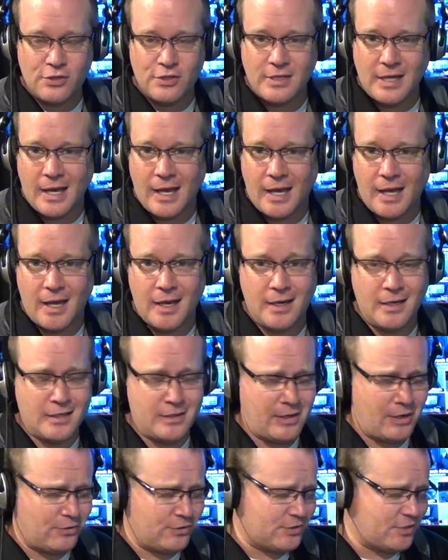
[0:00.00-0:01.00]
and
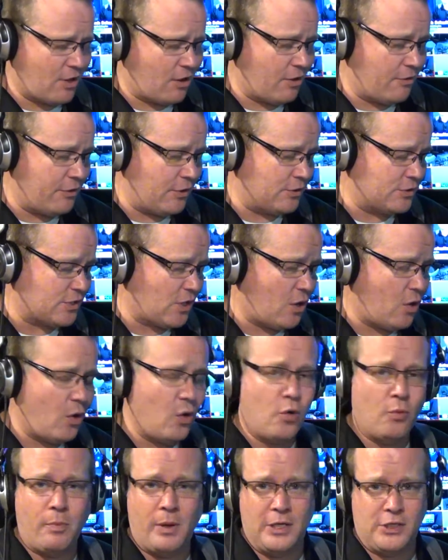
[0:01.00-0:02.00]
there's a whole
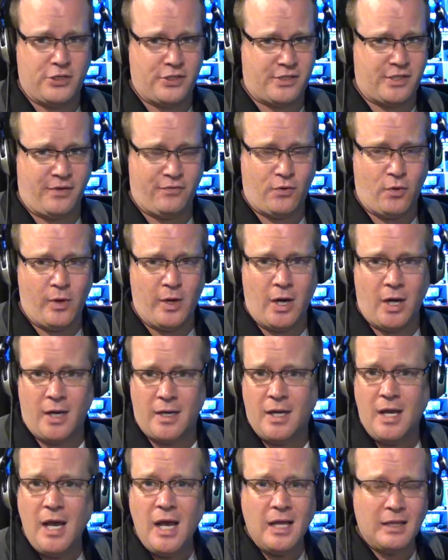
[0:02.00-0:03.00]
bunch of stuff going on,
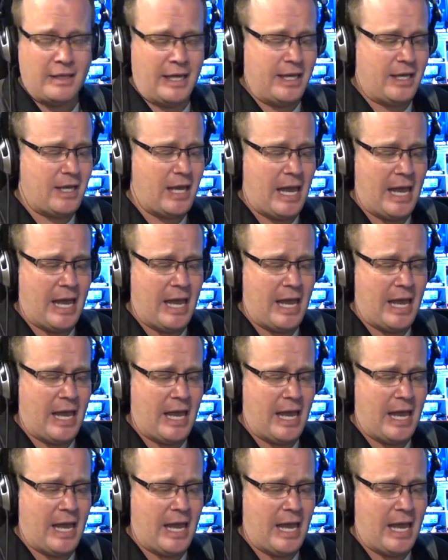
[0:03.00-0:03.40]
like